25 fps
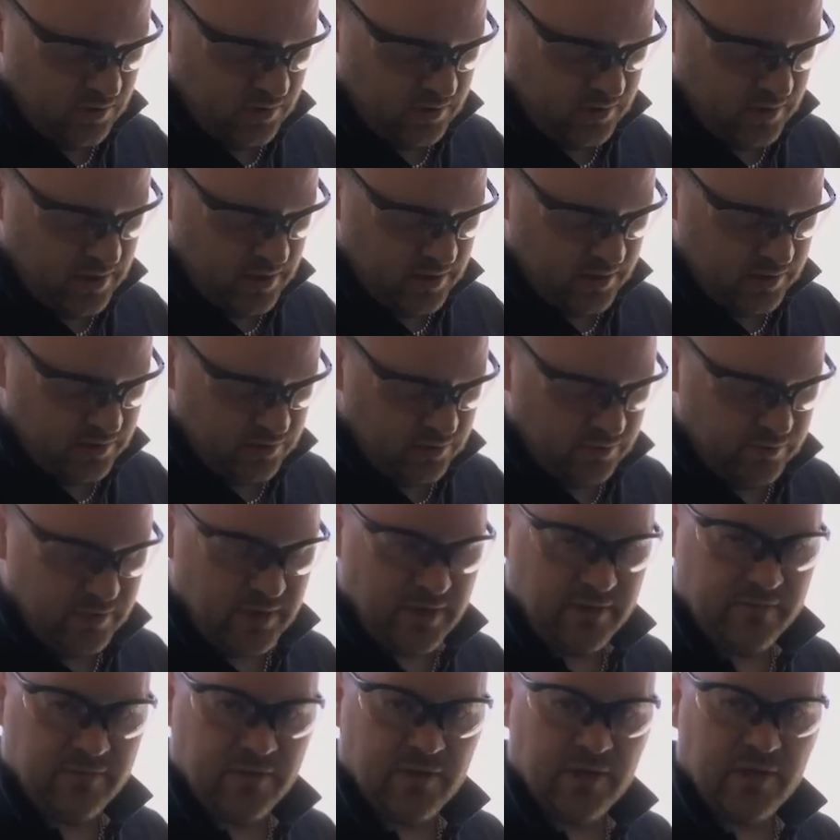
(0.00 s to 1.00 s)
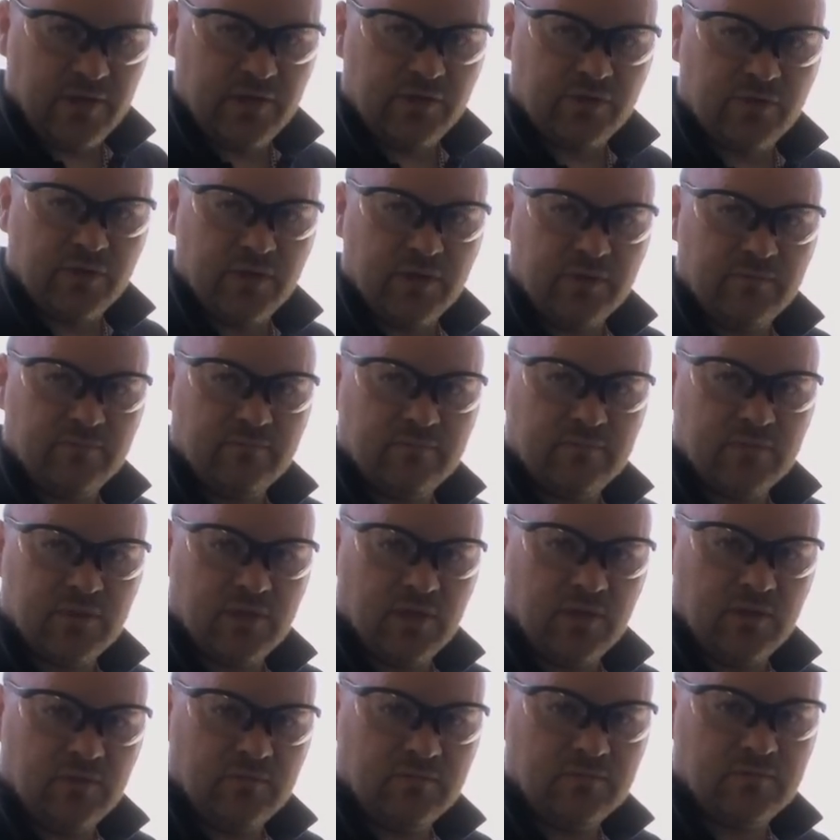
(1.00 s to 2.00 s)
now it's all ready for the heat treat.
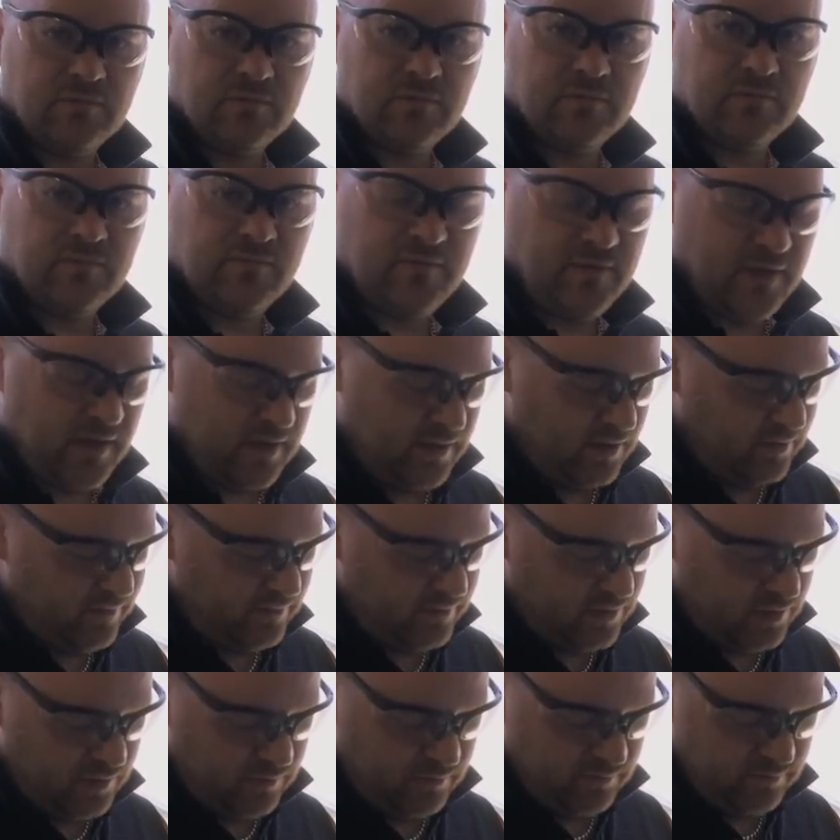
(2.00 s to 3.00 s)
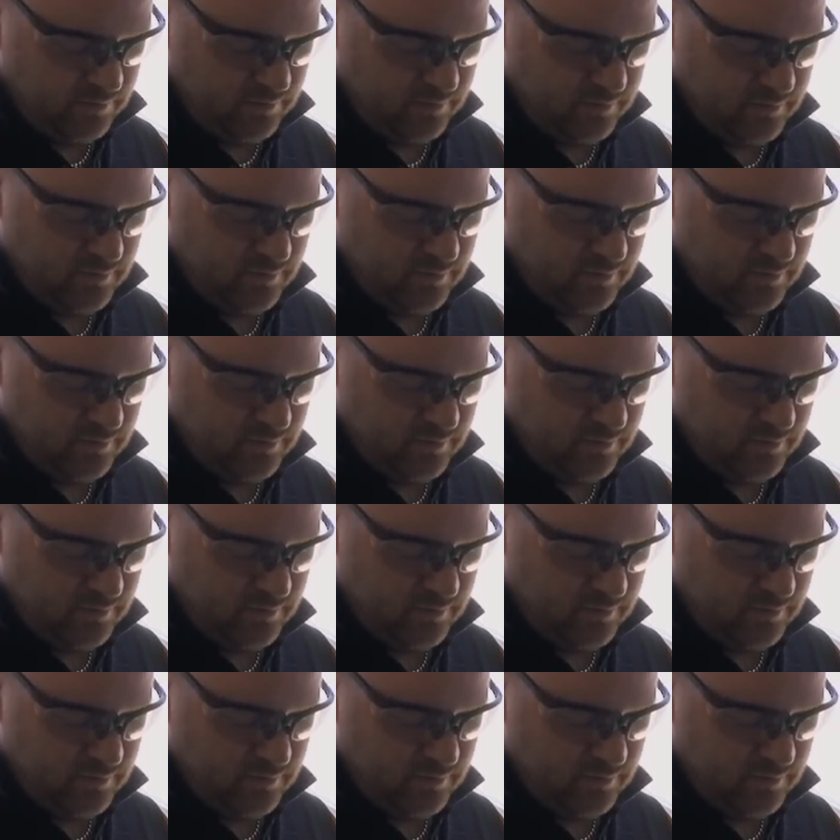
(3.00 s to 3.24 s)
So fire the oven up